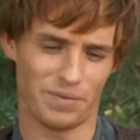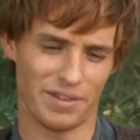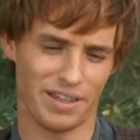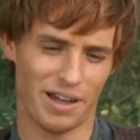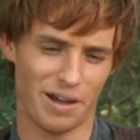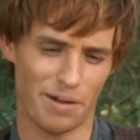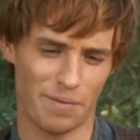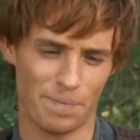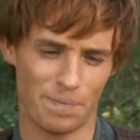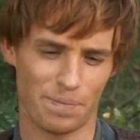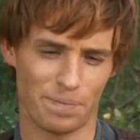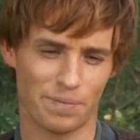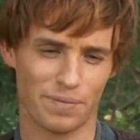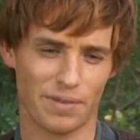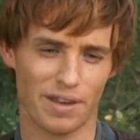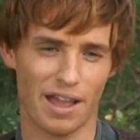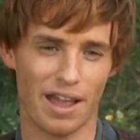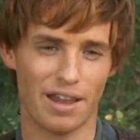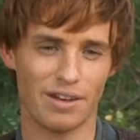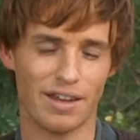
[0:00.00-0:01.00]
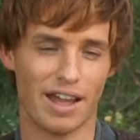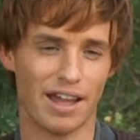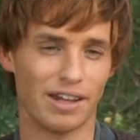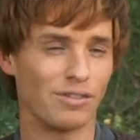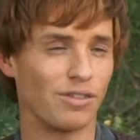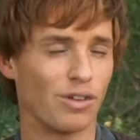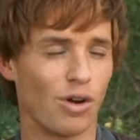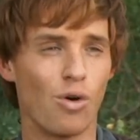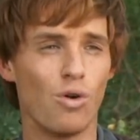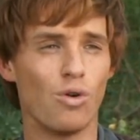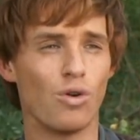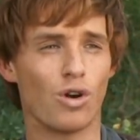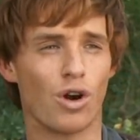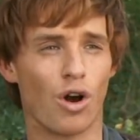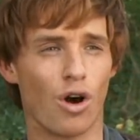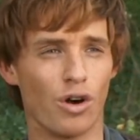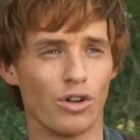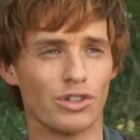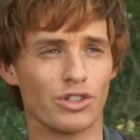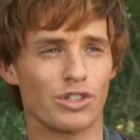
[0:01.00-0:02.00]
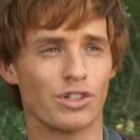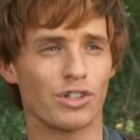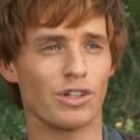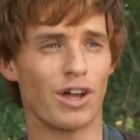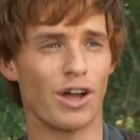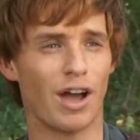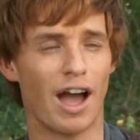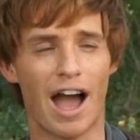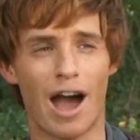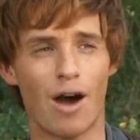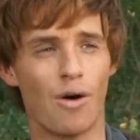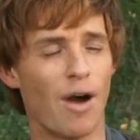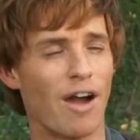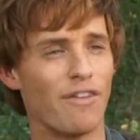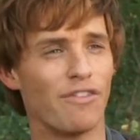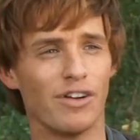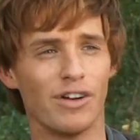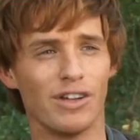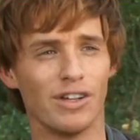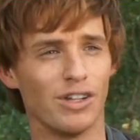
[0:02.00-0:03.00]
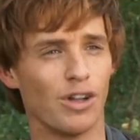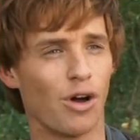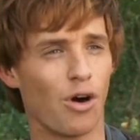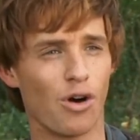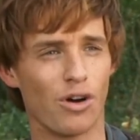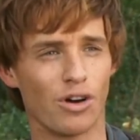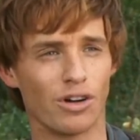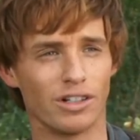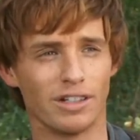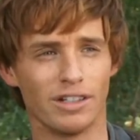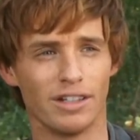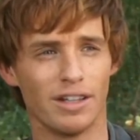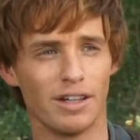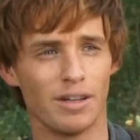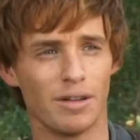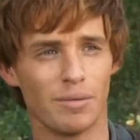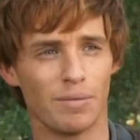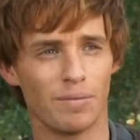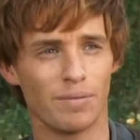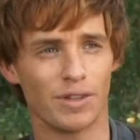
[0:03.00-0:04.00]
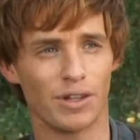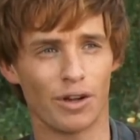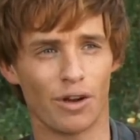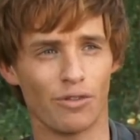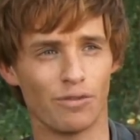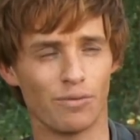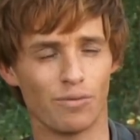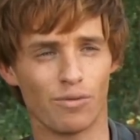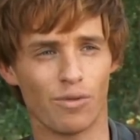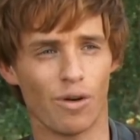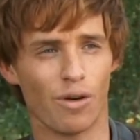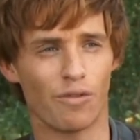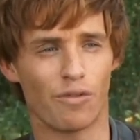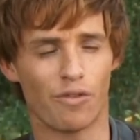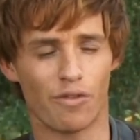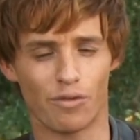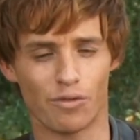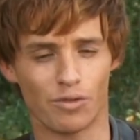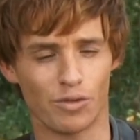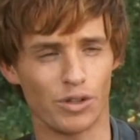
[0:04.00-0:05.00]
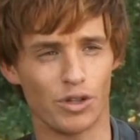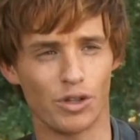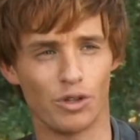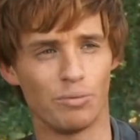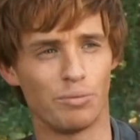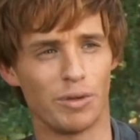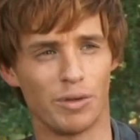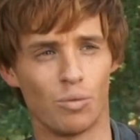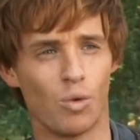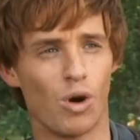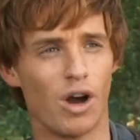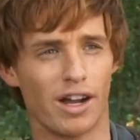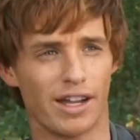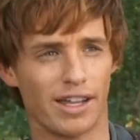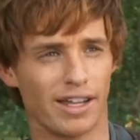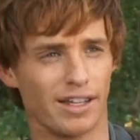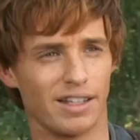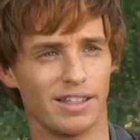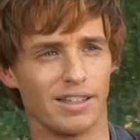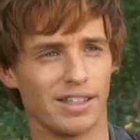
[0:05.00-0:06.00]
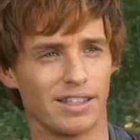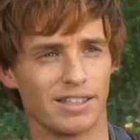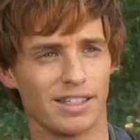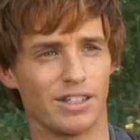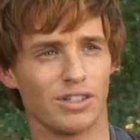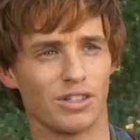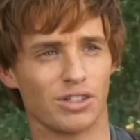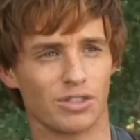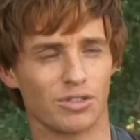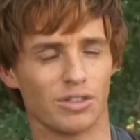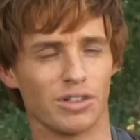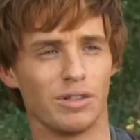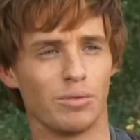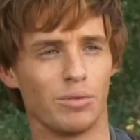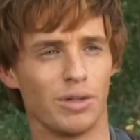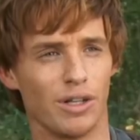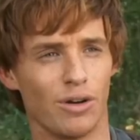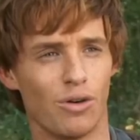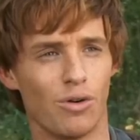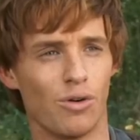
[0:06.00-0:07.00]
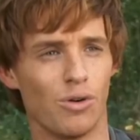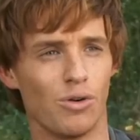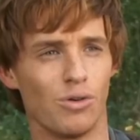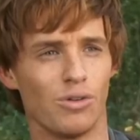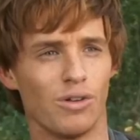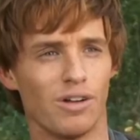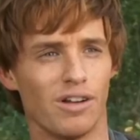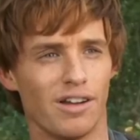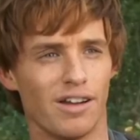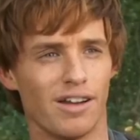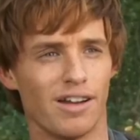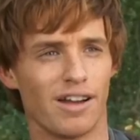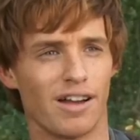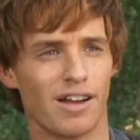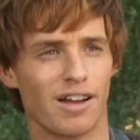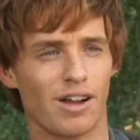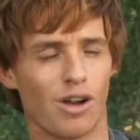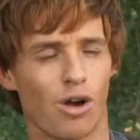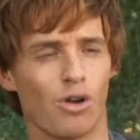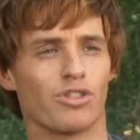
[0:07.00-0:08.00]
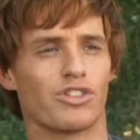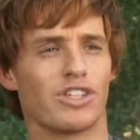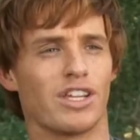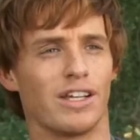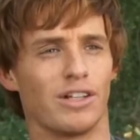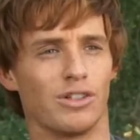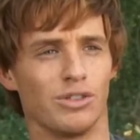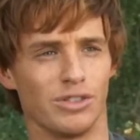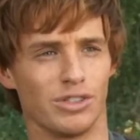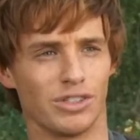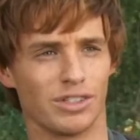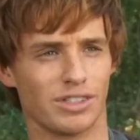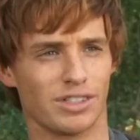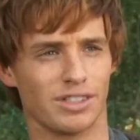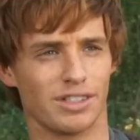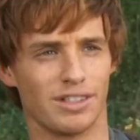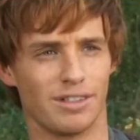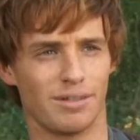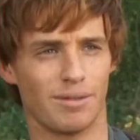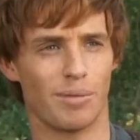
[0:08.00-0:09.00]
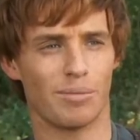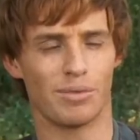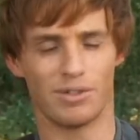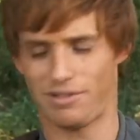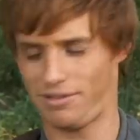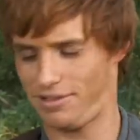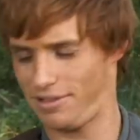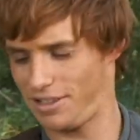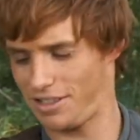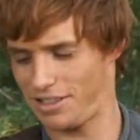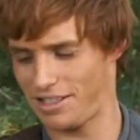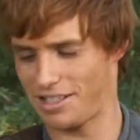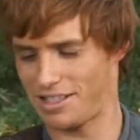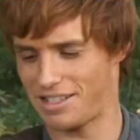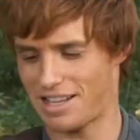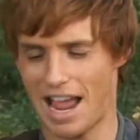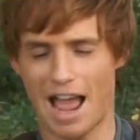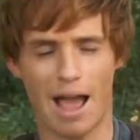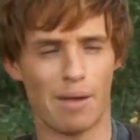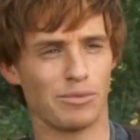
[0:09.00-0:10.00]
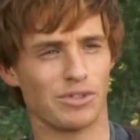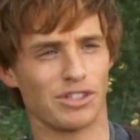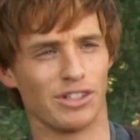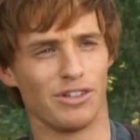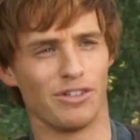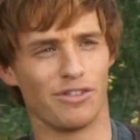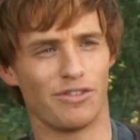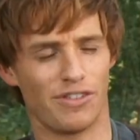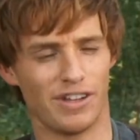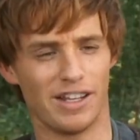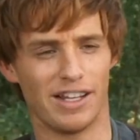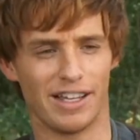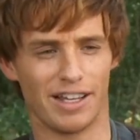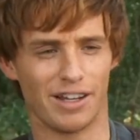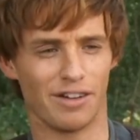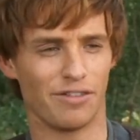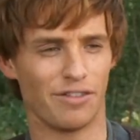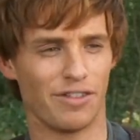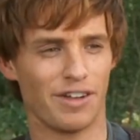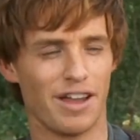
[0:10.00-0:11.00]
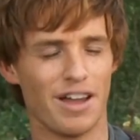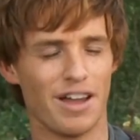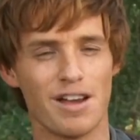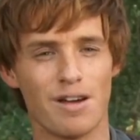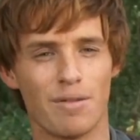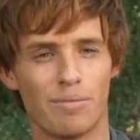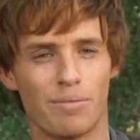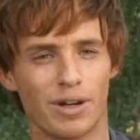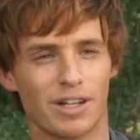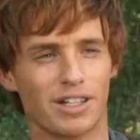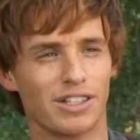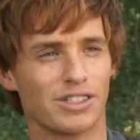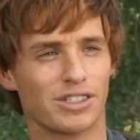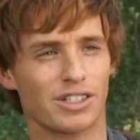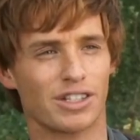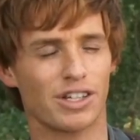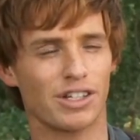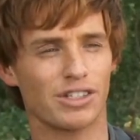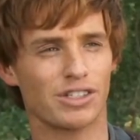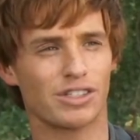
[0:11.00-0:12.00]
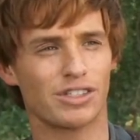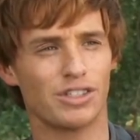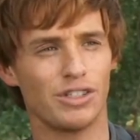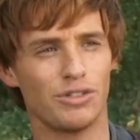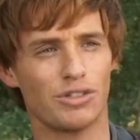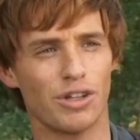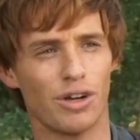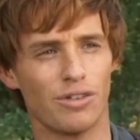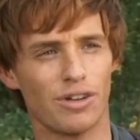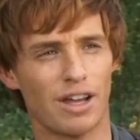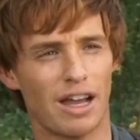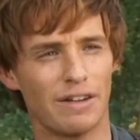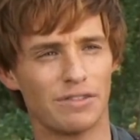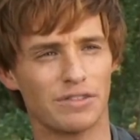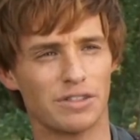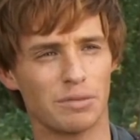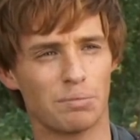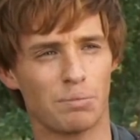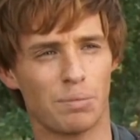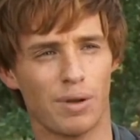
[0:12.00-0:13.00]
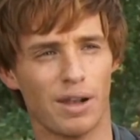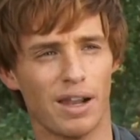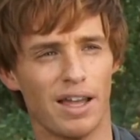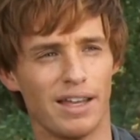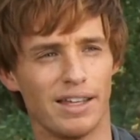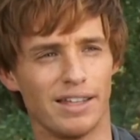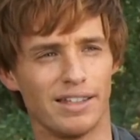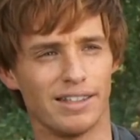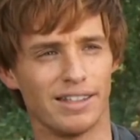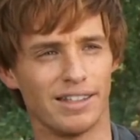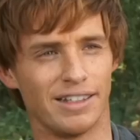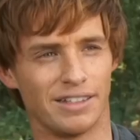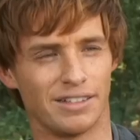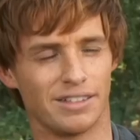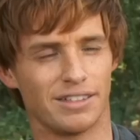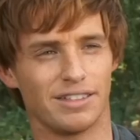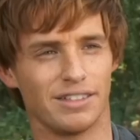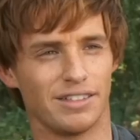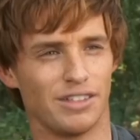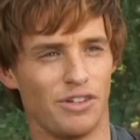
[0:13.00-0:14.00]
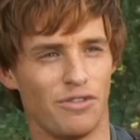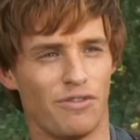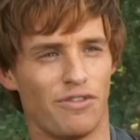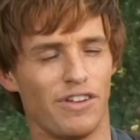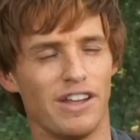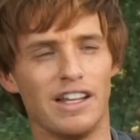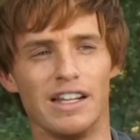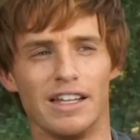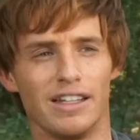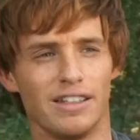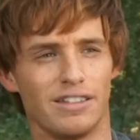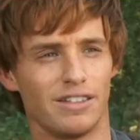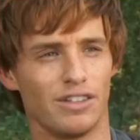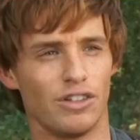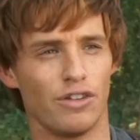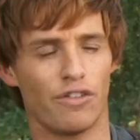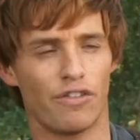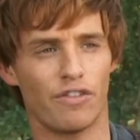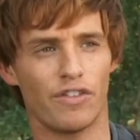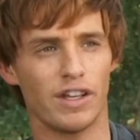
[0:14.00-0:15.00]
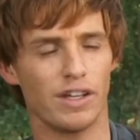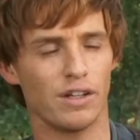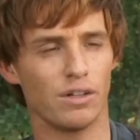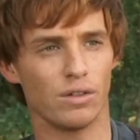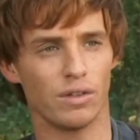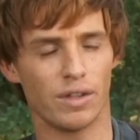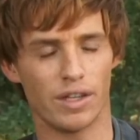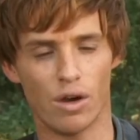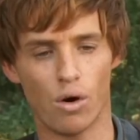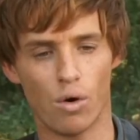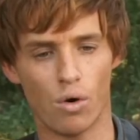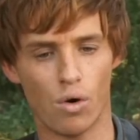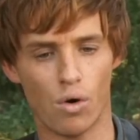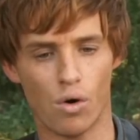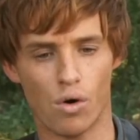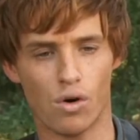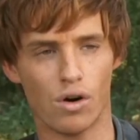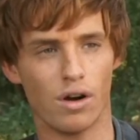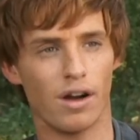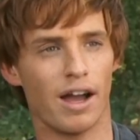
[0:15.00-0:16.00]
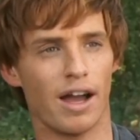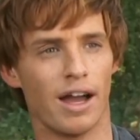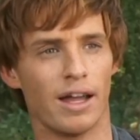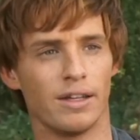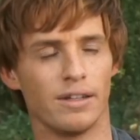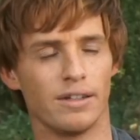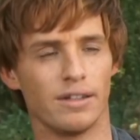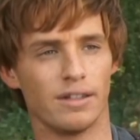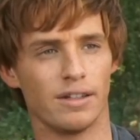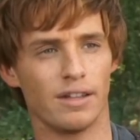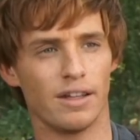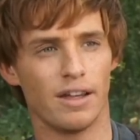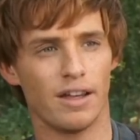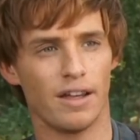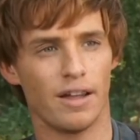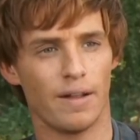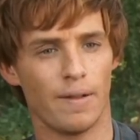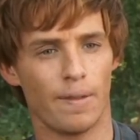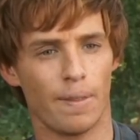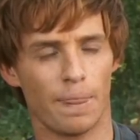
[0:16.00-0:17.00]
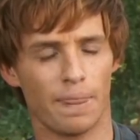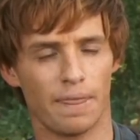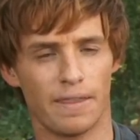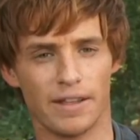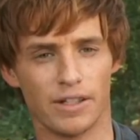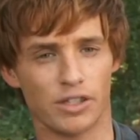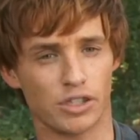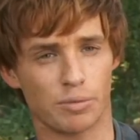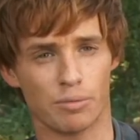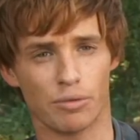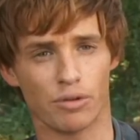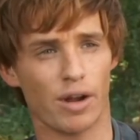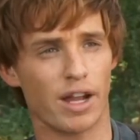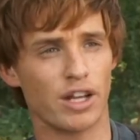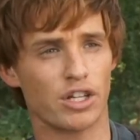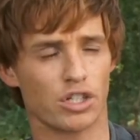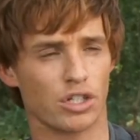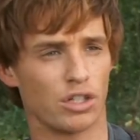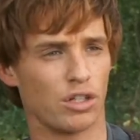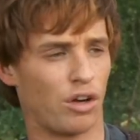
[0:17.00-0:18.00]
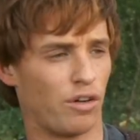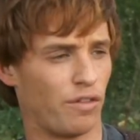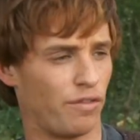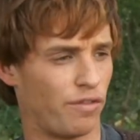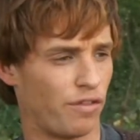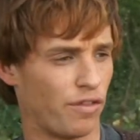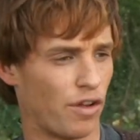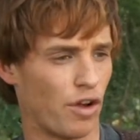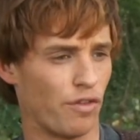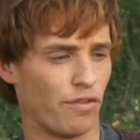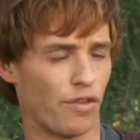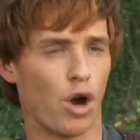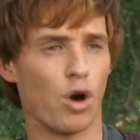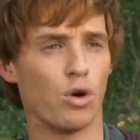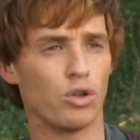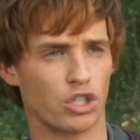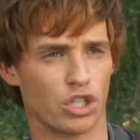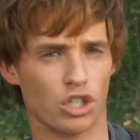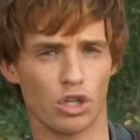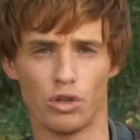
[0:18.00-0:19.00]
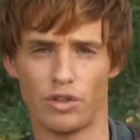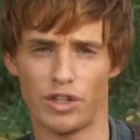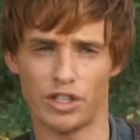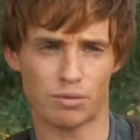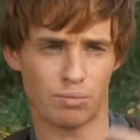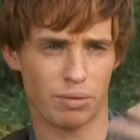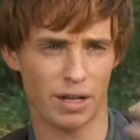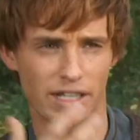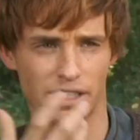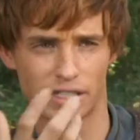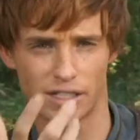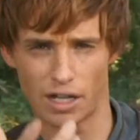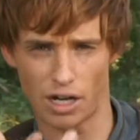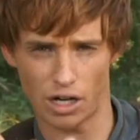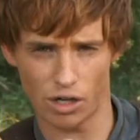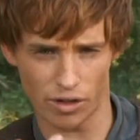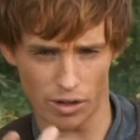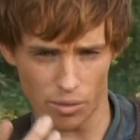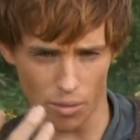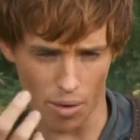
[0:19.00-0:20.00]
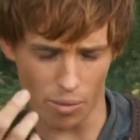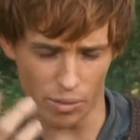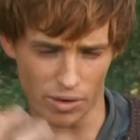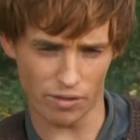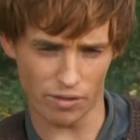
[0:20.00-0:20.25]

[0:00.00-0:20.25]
and all got, however long, you'd been working in this industry, we all got tingles. I remember just this absolute feeling of, because you don't have to play it, you feel it. You feel the awe and the inspiration of Ocha, this place in Hungary where